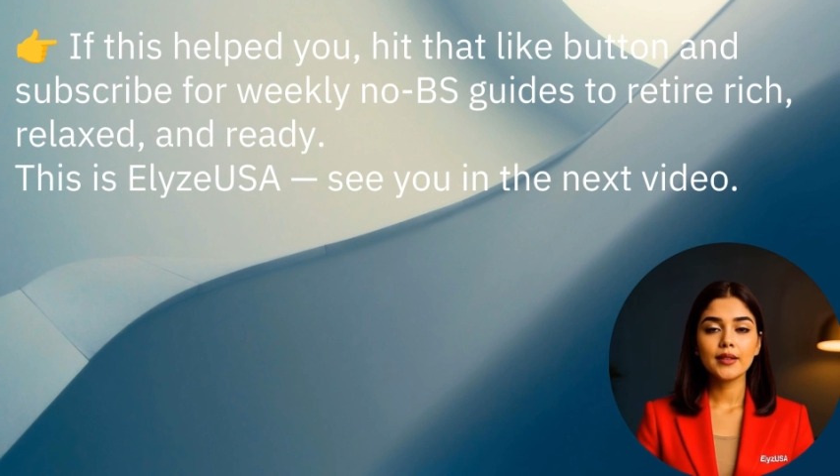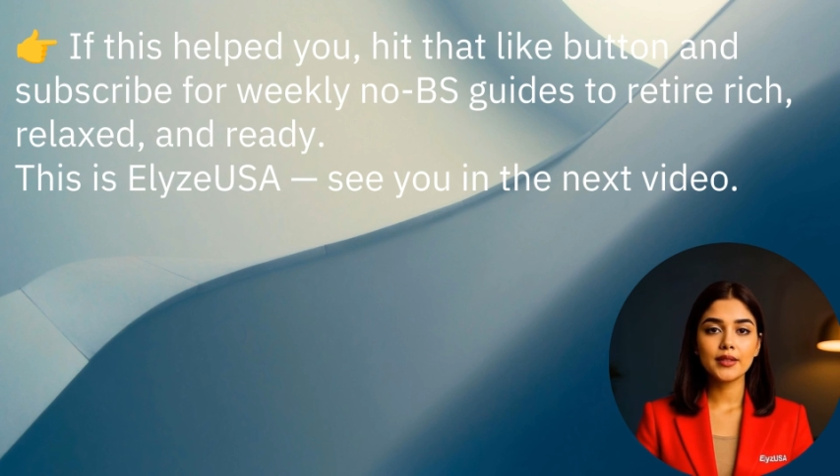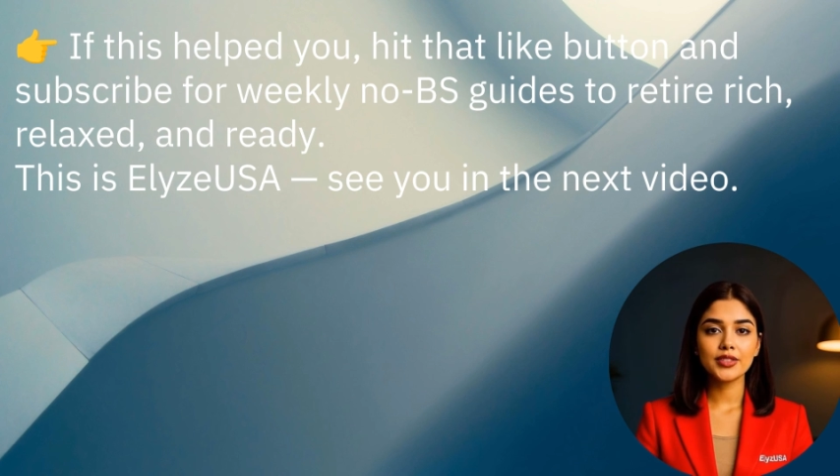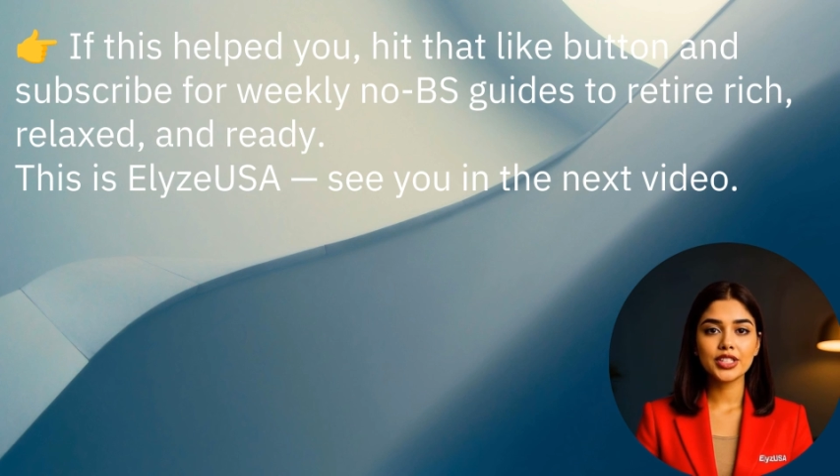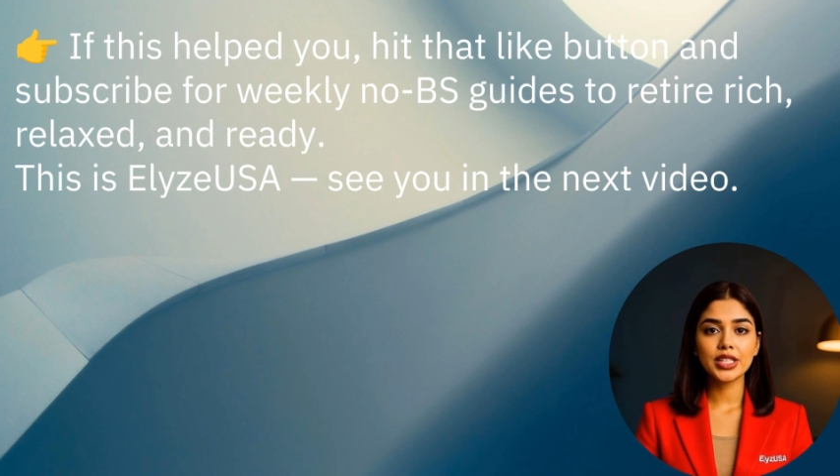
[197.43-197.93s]

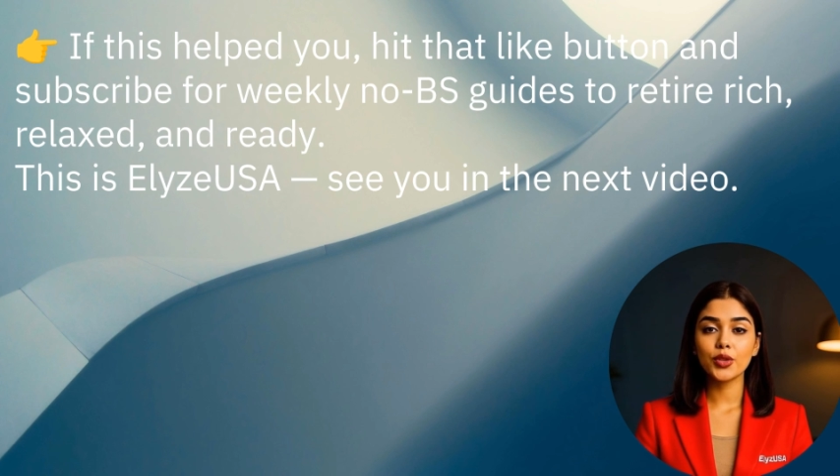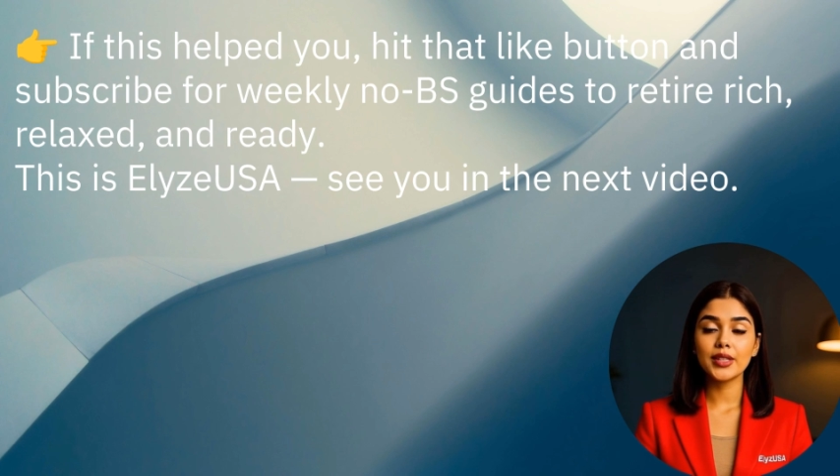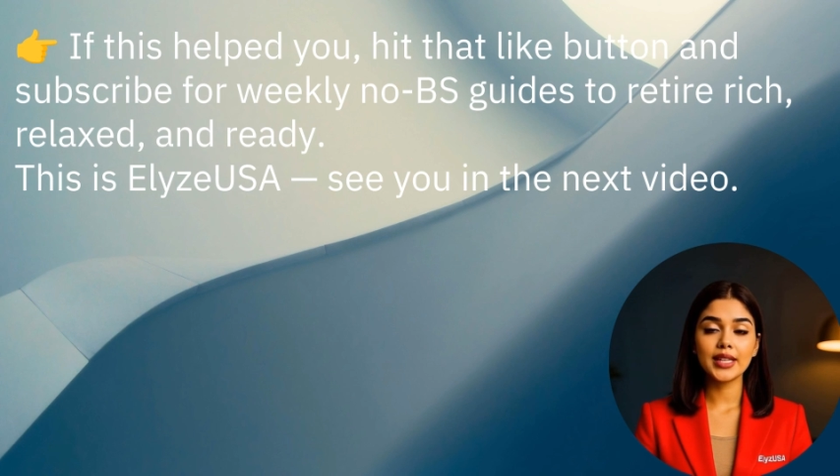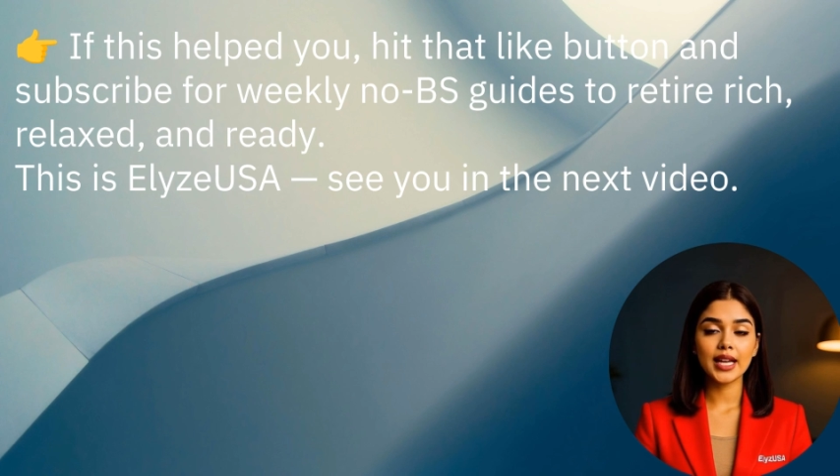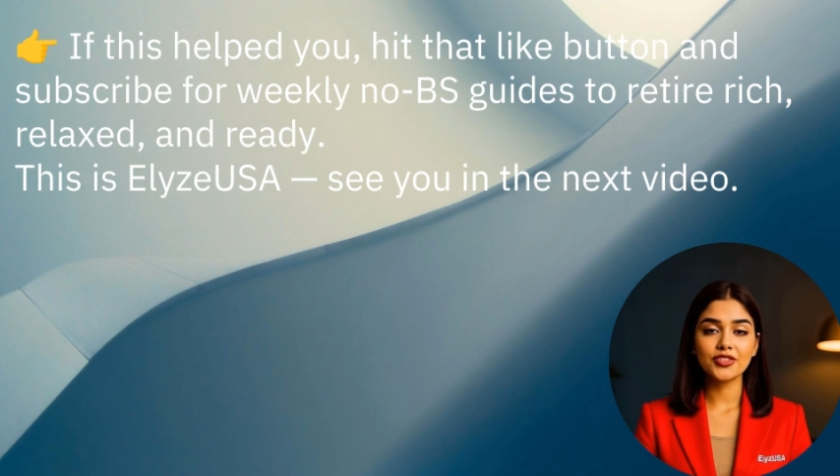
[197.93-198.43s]
See you in
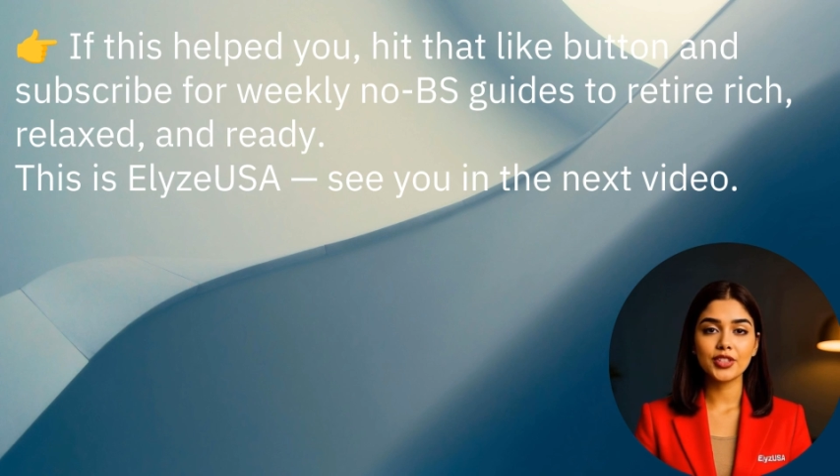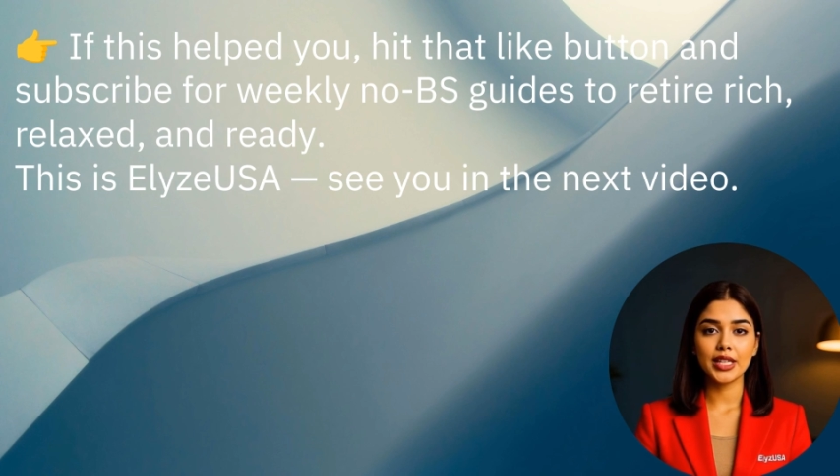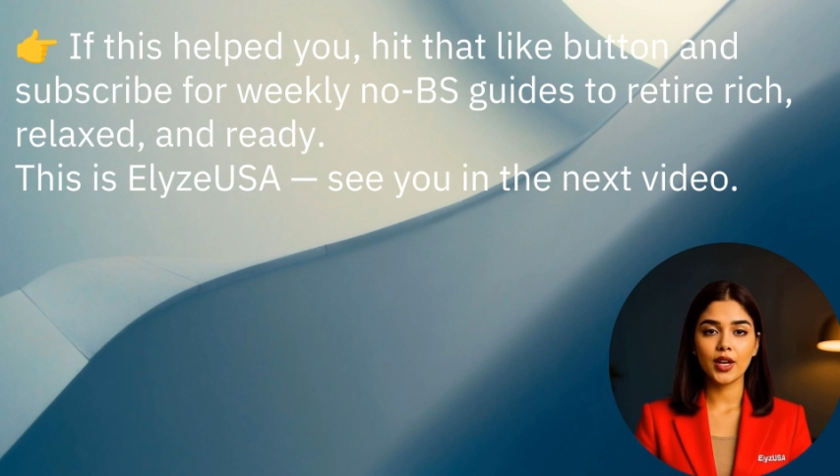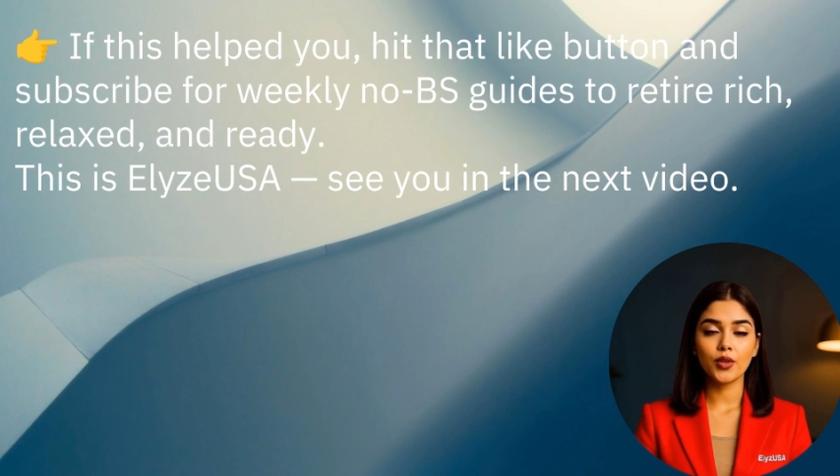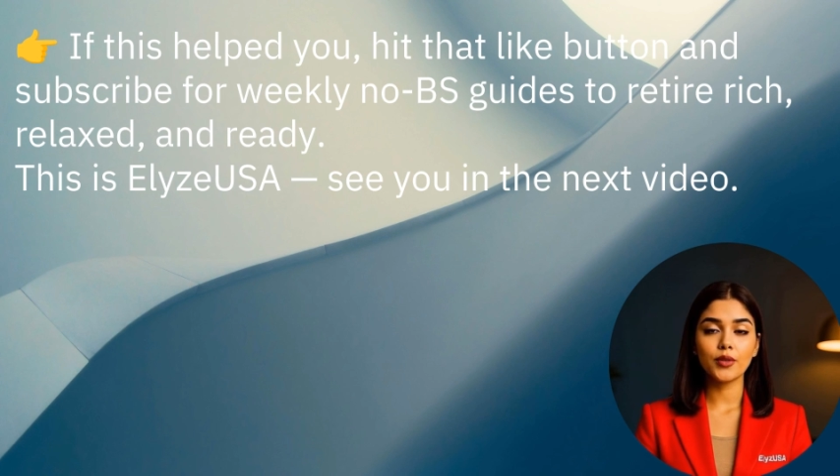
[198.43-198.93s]
the next
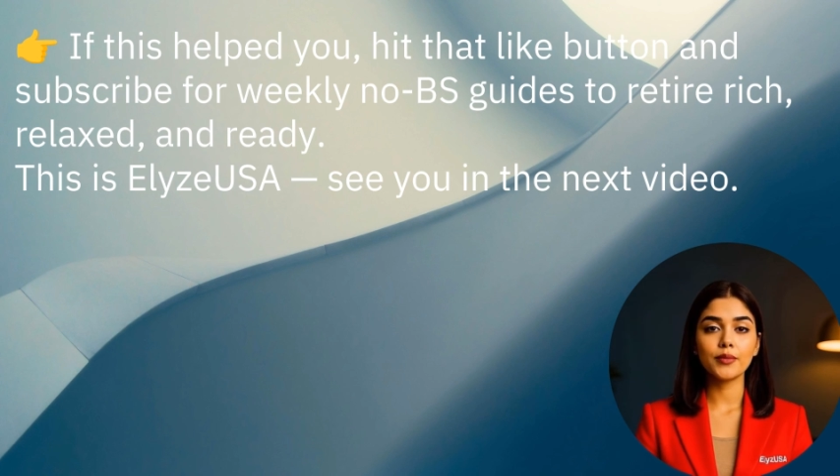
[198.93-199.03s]
video.